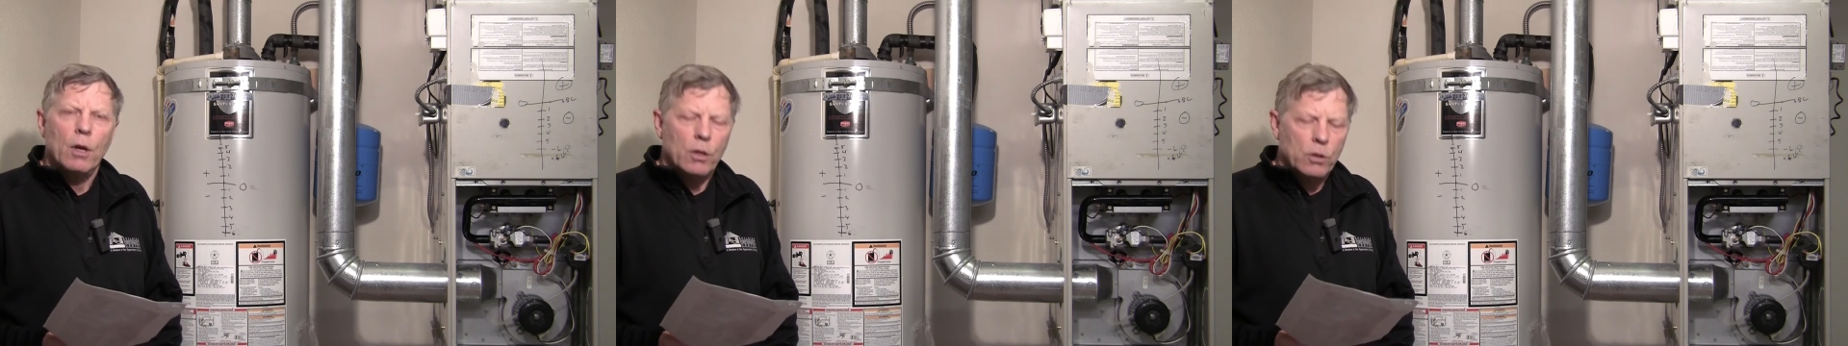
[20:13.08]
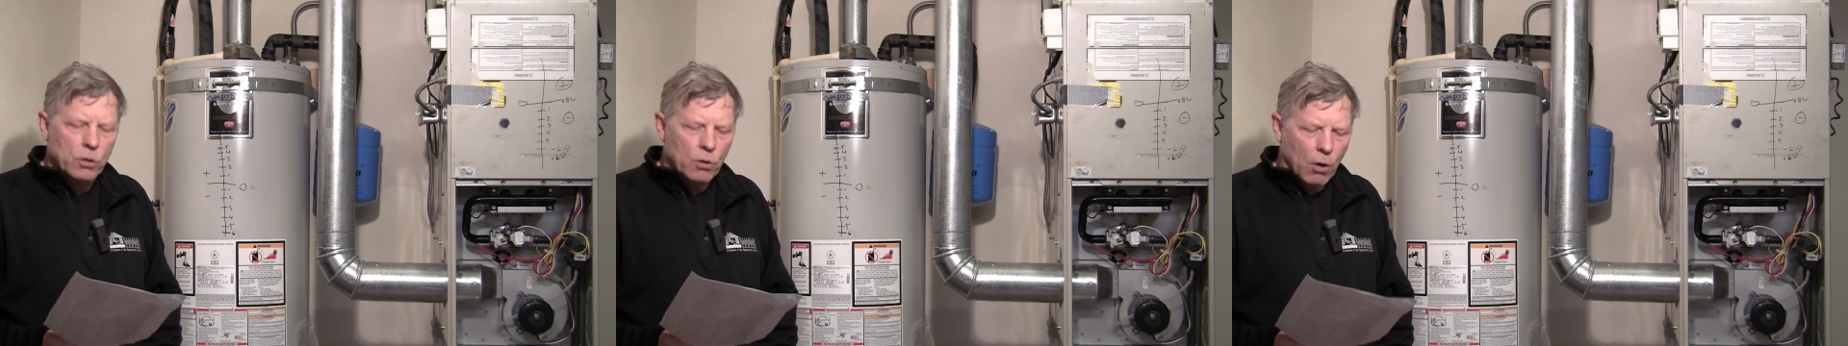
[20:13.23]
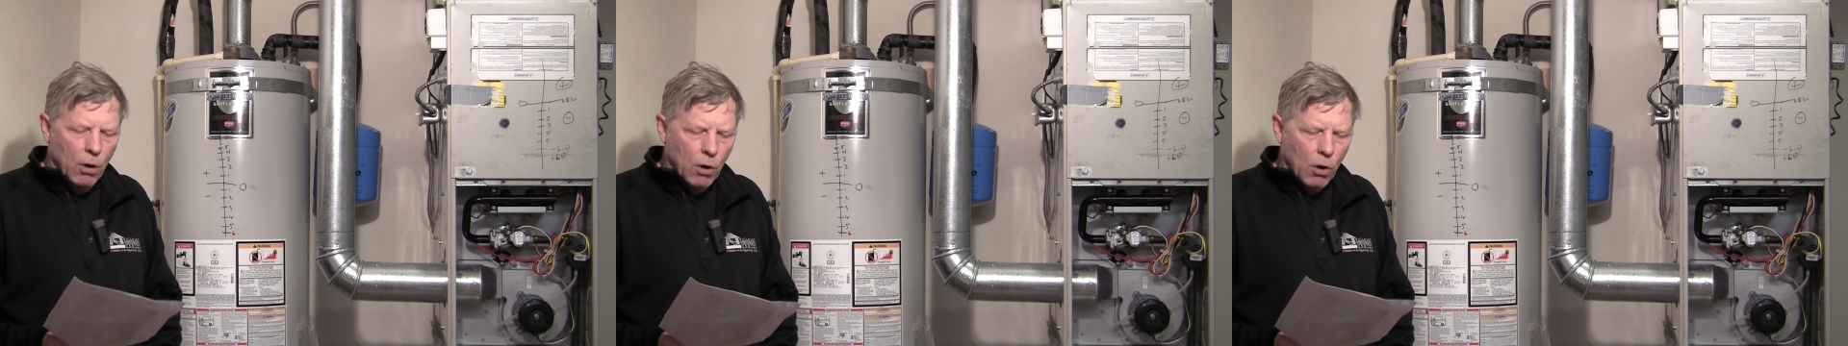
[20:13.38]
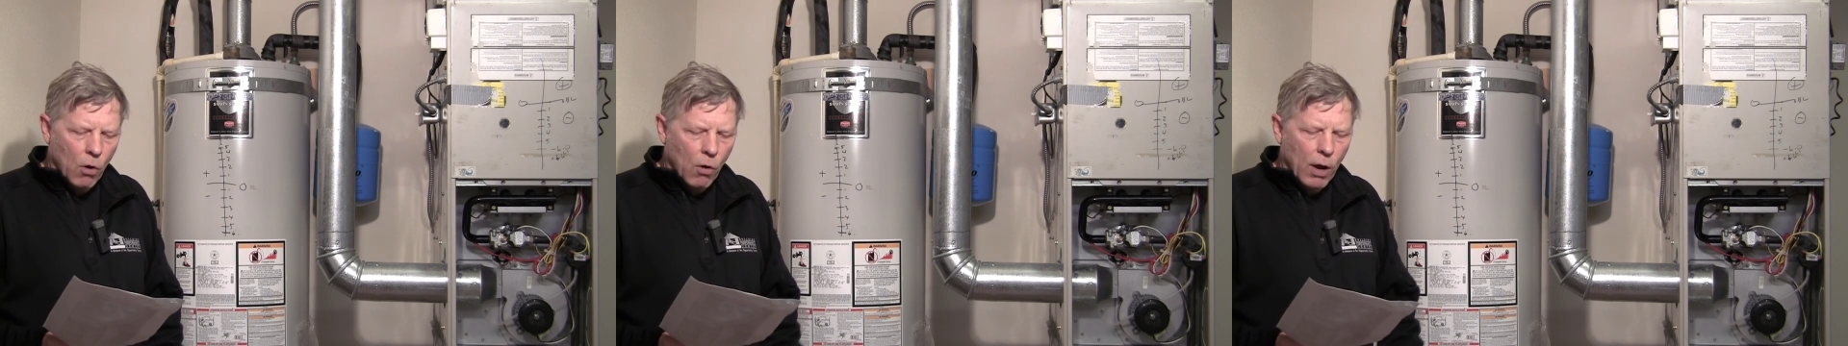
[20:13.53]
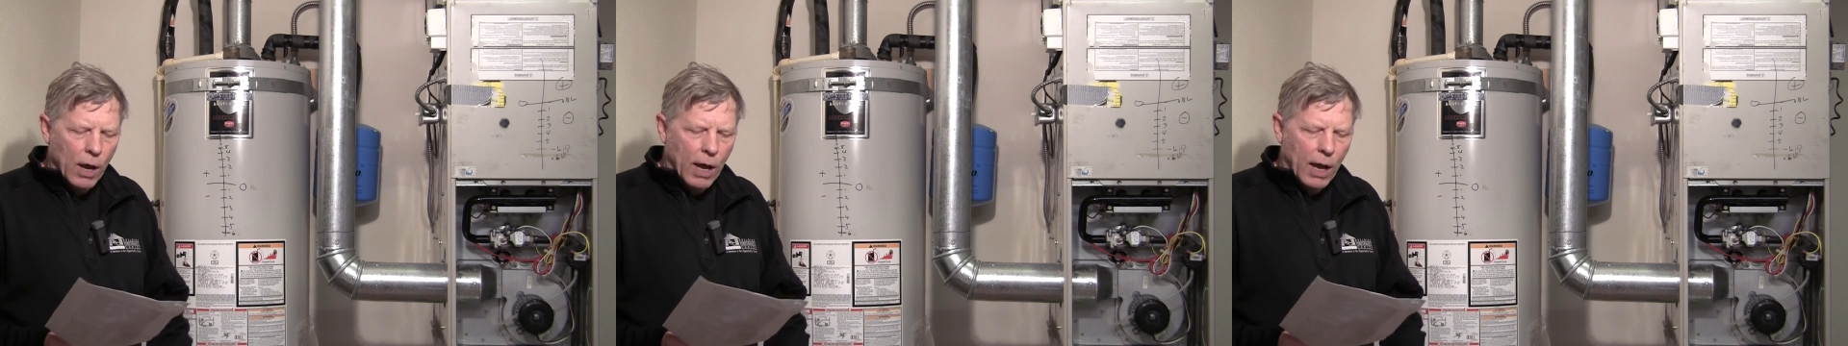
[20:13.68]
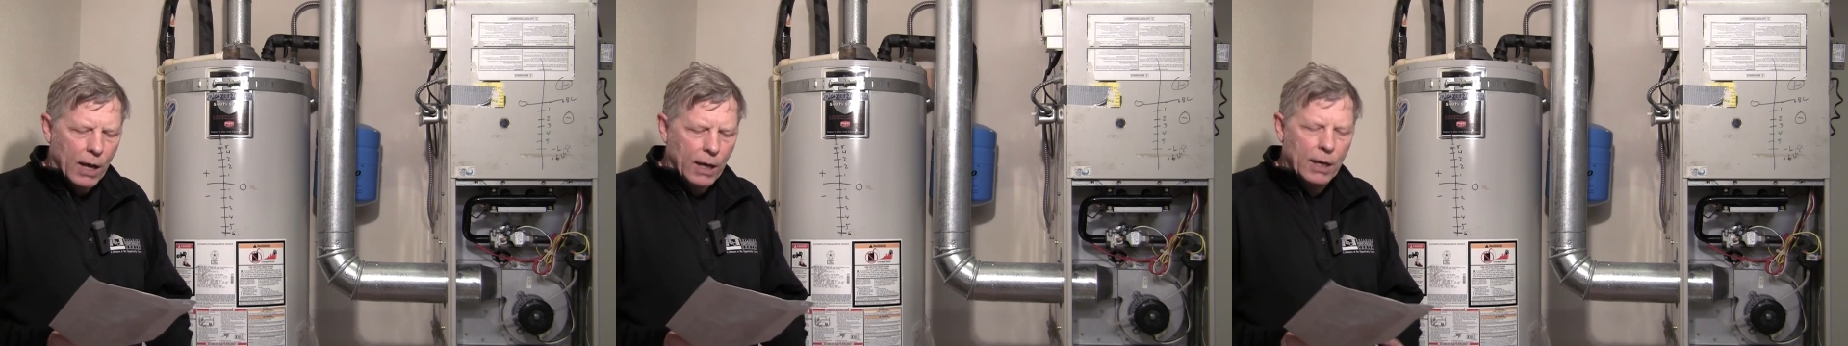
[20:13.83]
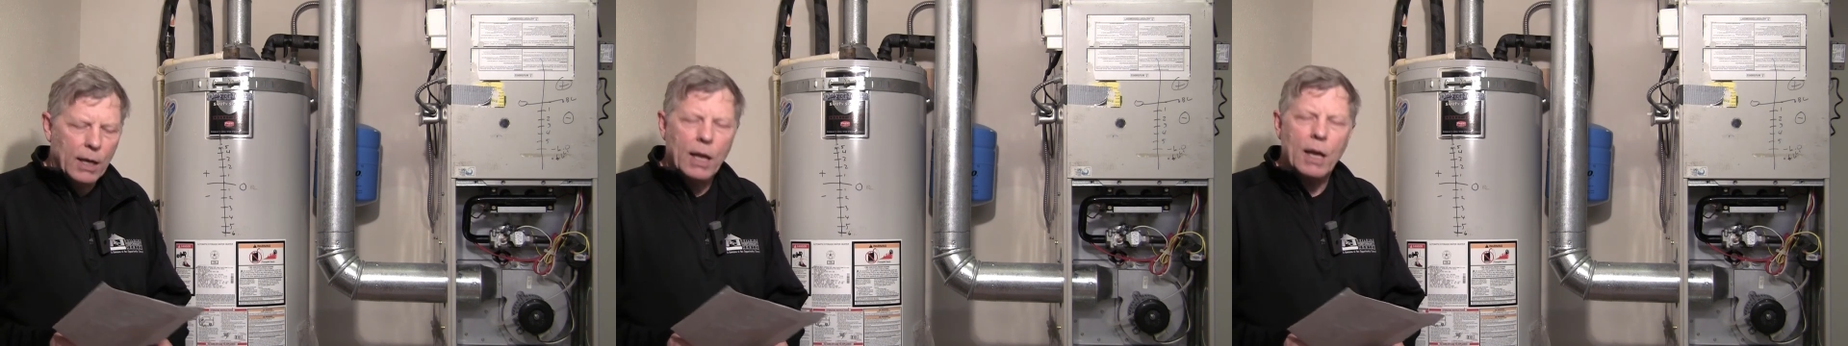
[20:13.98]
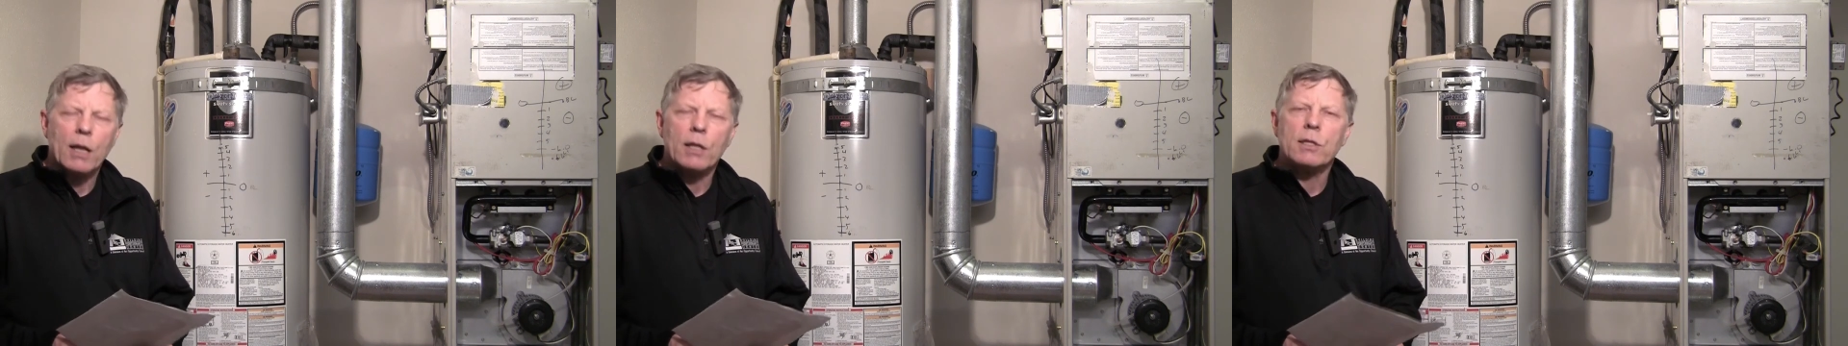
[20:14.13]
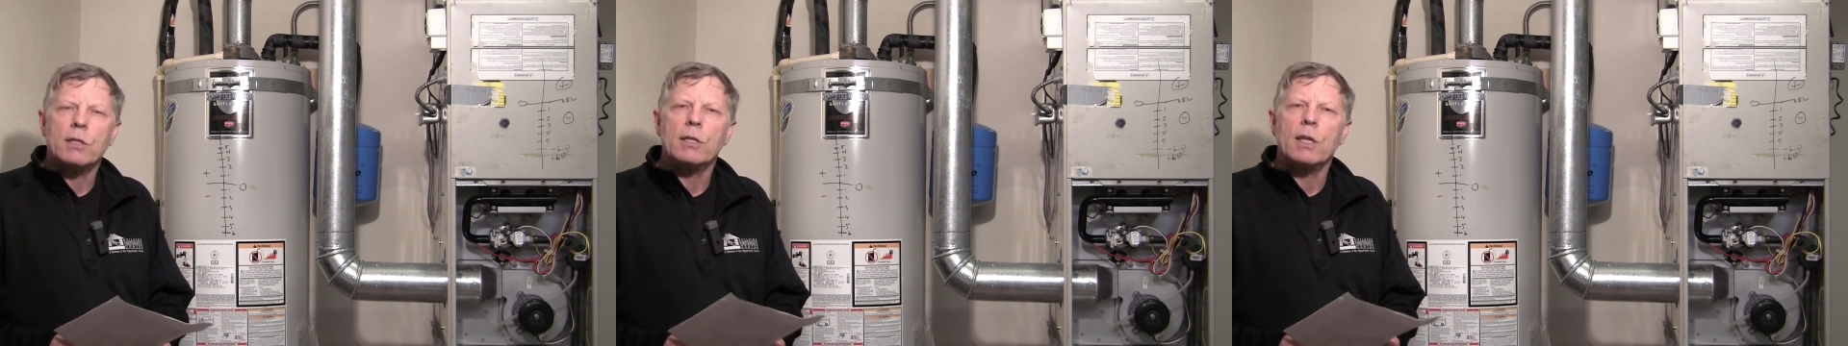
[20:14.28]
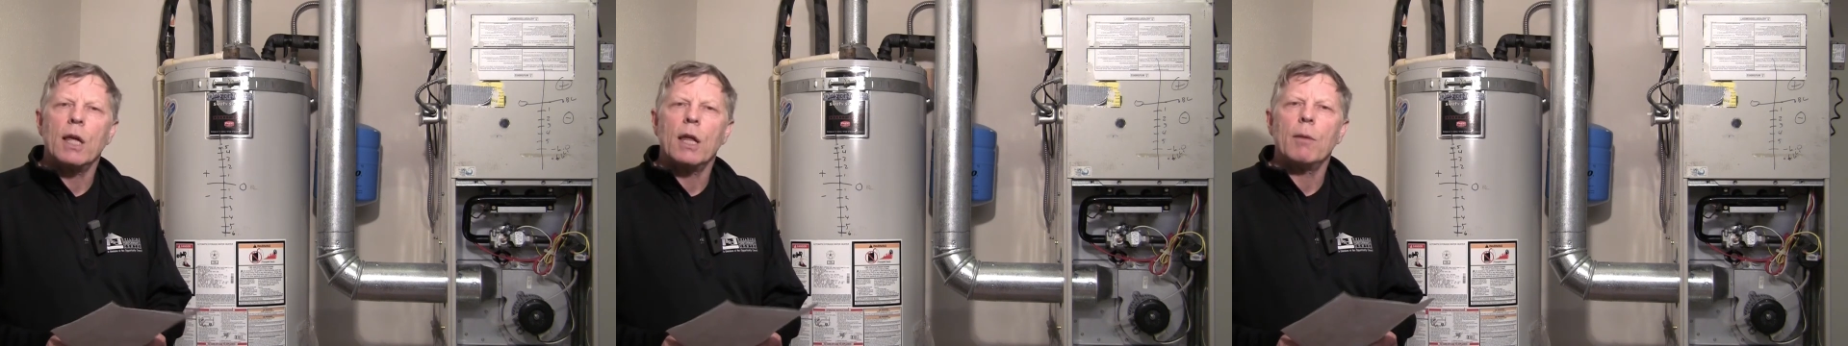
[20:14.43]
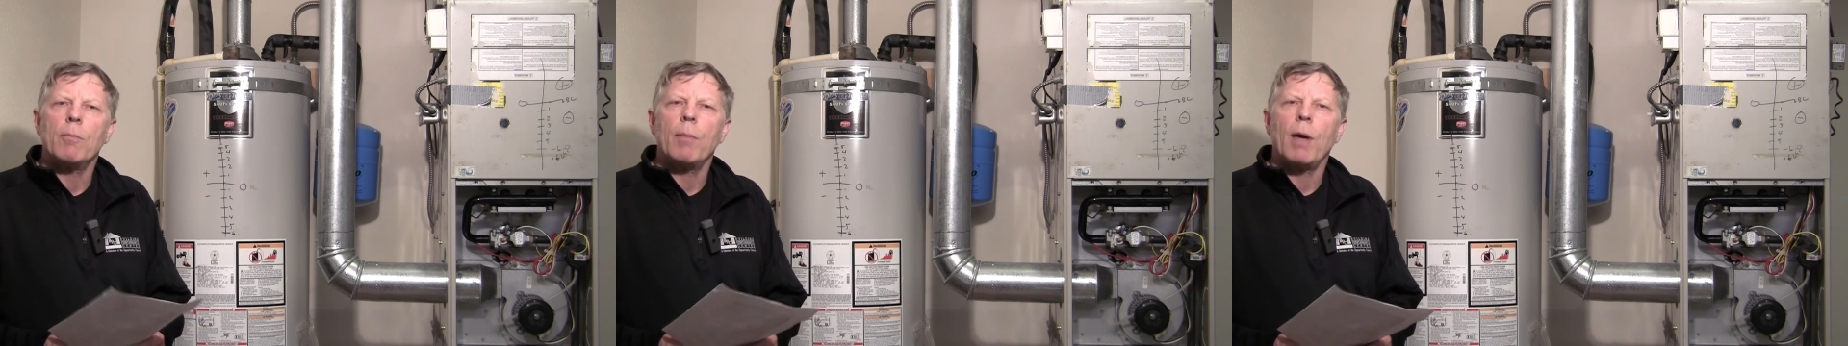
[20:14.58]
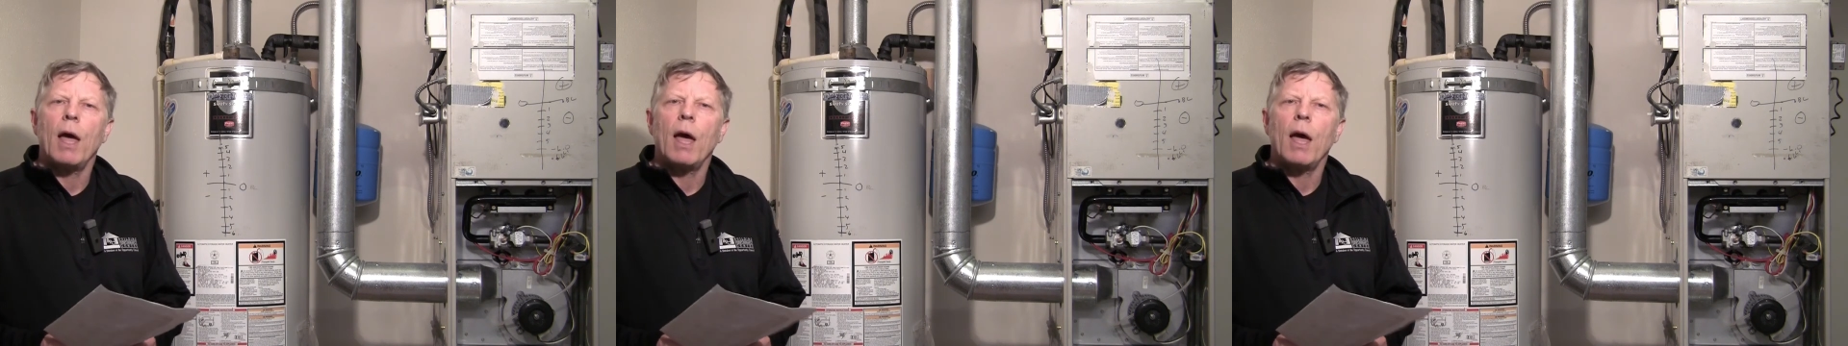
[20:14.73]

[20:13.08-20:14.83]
So I'll go ahead and get it set